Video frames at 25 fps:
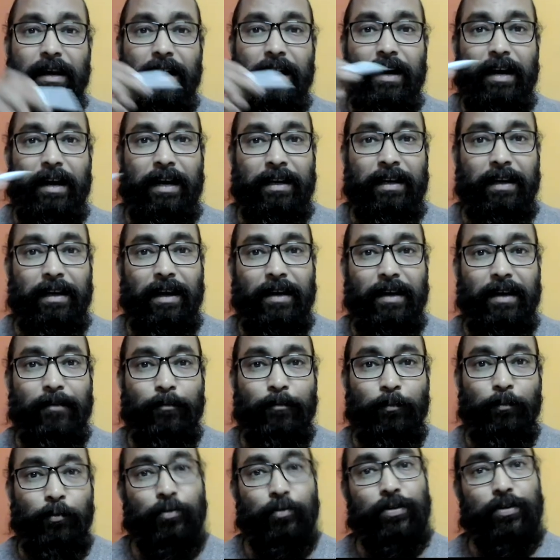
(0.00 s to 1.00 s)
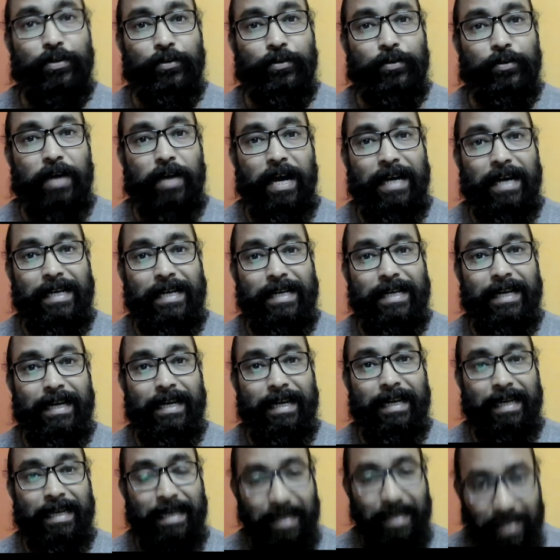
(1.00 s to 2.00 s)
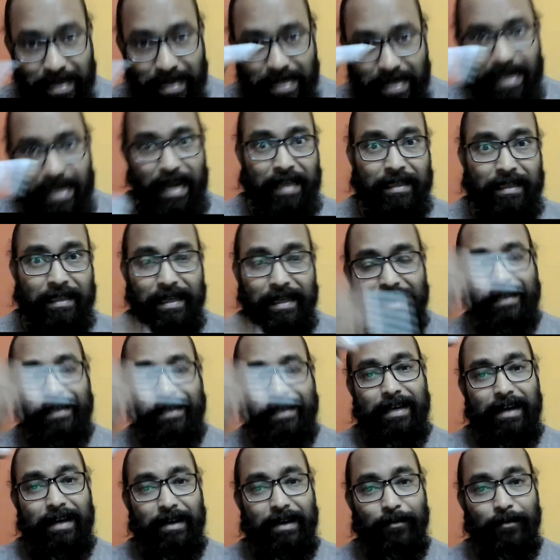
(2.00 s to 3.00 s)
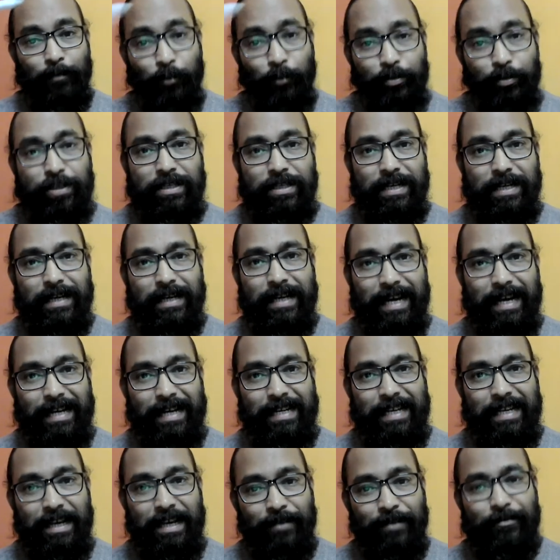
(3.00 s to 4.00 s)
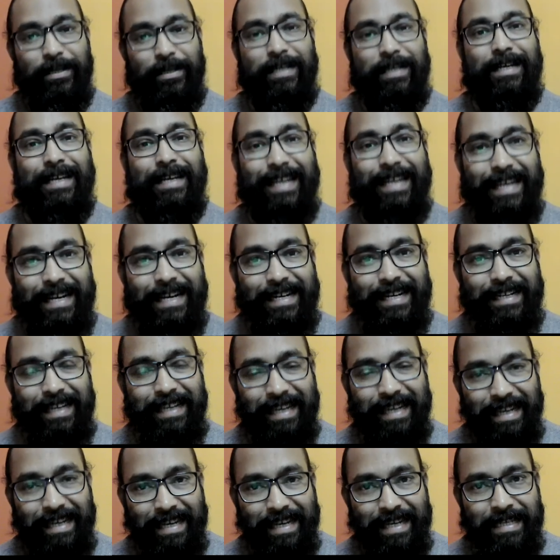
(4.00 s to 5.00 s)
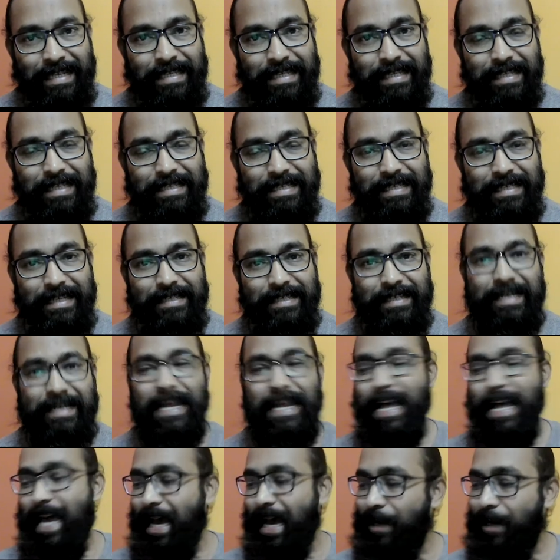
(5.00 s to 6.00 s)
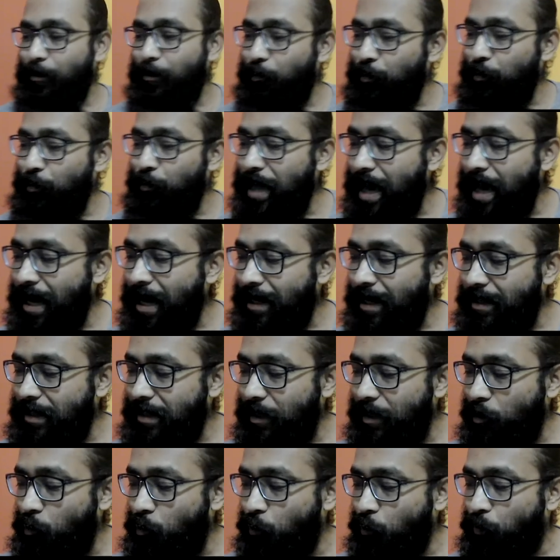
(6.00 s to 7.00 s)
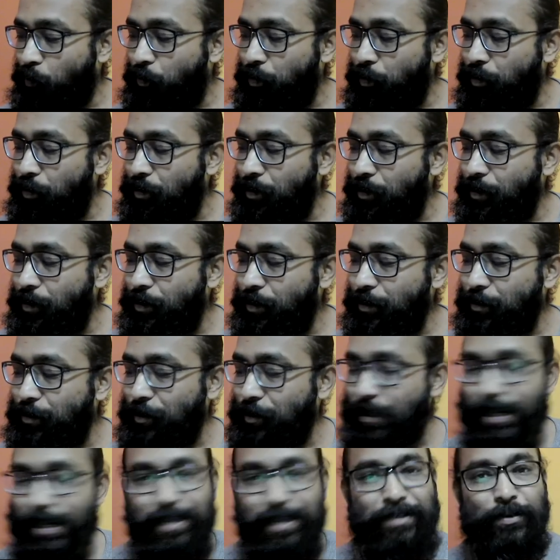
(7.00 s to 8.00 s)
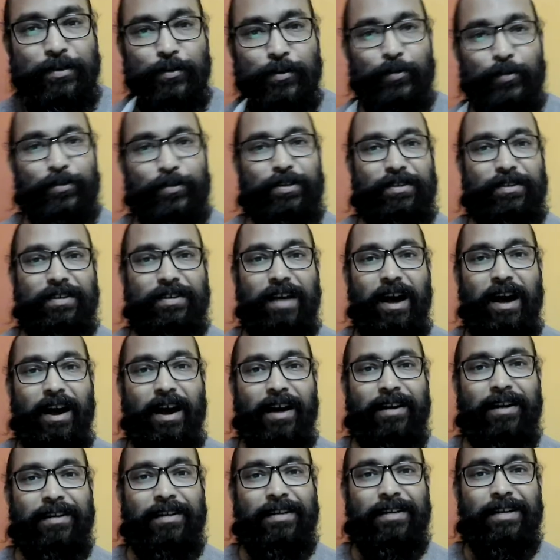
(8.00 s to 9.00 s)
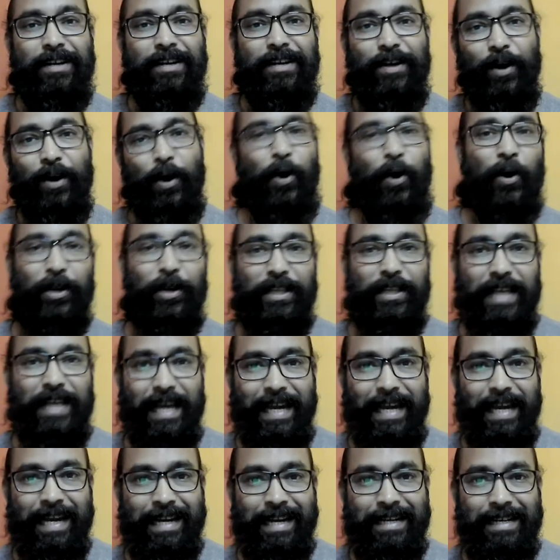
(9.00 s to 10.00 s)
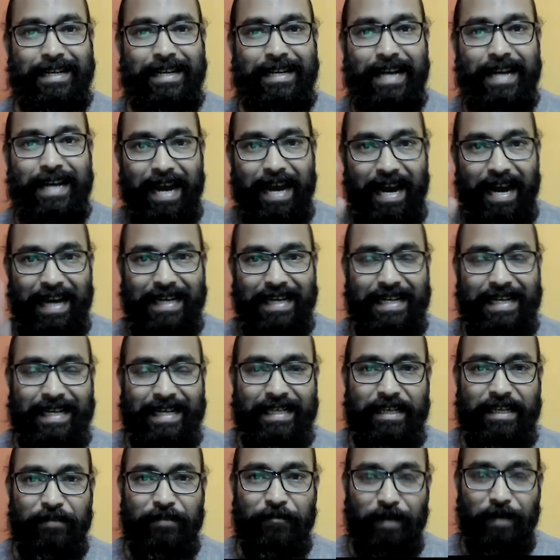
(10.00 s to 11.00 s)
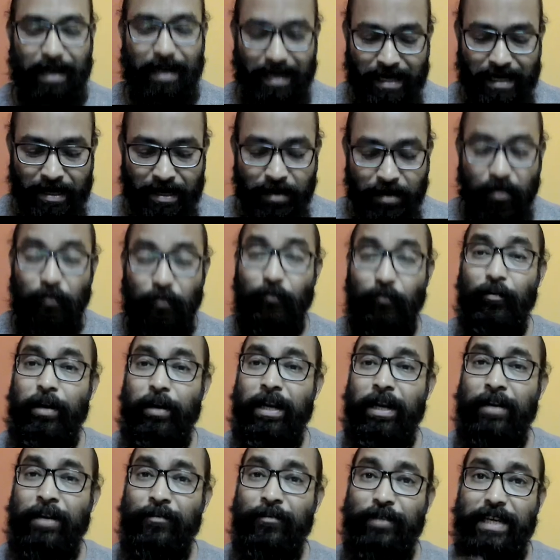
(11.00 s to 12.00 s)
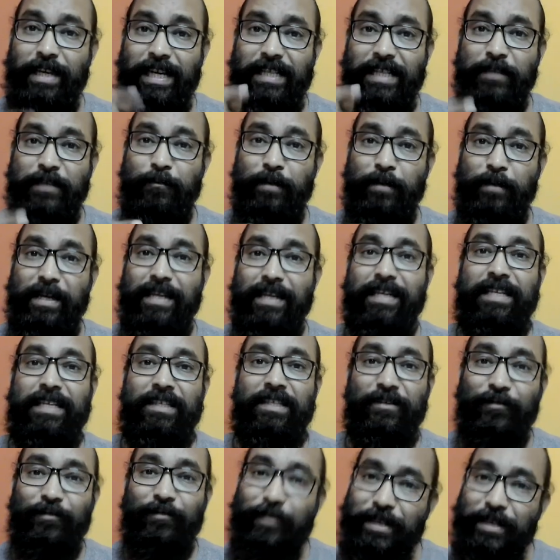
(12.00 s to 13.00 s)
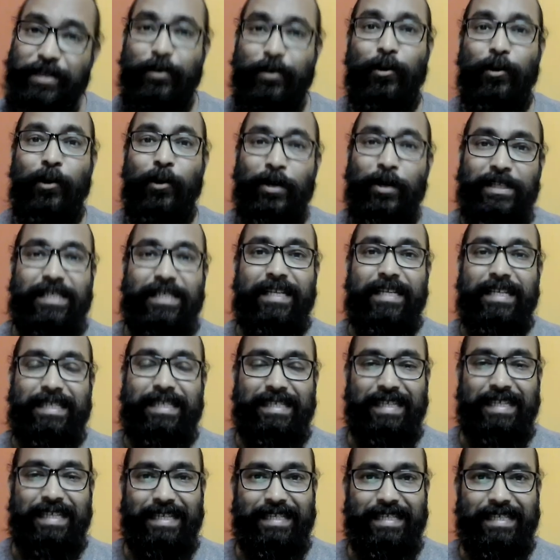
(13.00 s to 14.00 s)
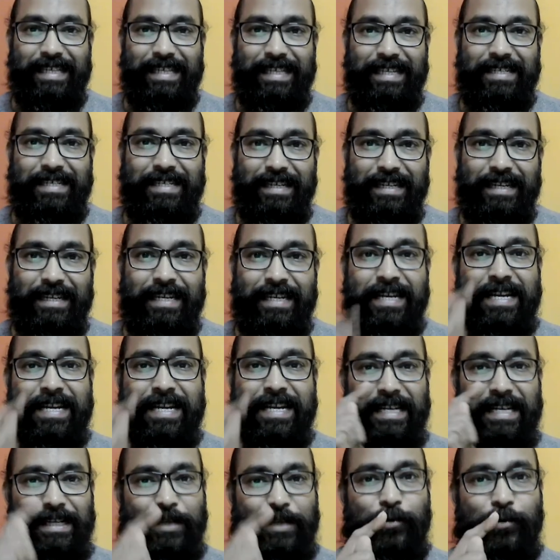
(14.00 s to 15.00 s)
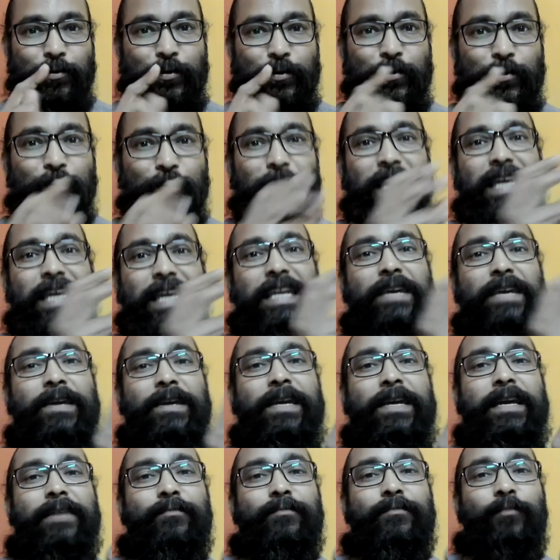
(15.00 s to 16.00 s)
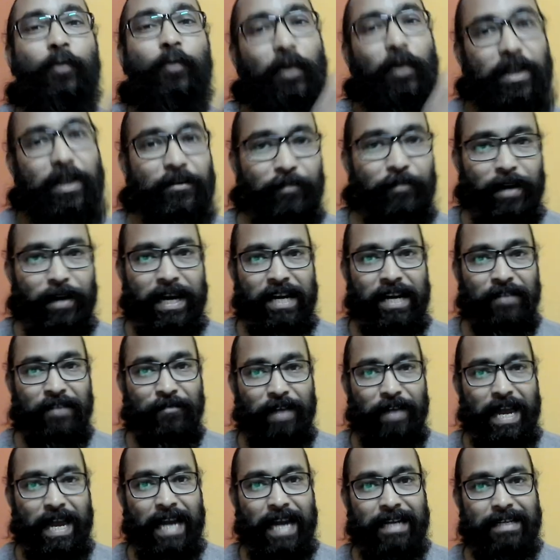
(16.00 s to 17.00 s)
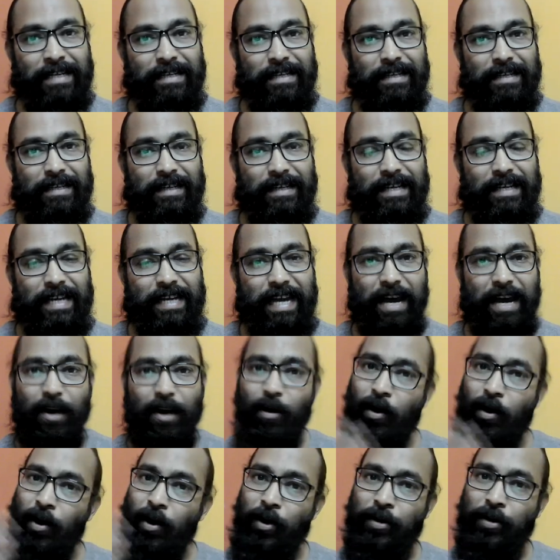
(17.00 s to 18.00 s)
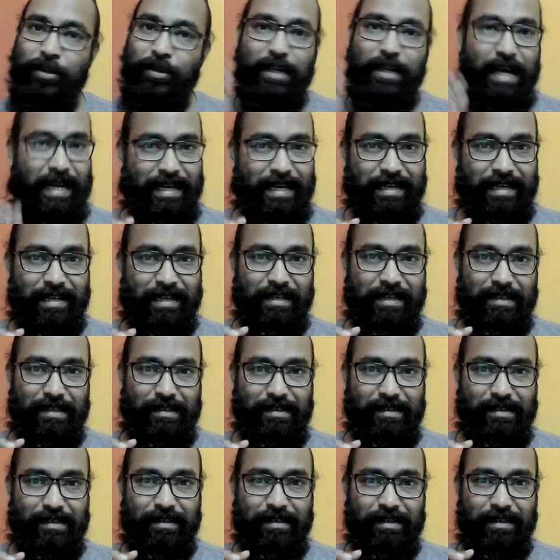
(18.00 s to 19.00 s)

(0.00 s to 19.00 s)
and boost to the idea again, and that boosted idea will create again sensation, and we are in the loop. So there is no start or the end identified when we experience physiological sensation due to any modified fact or the ideas.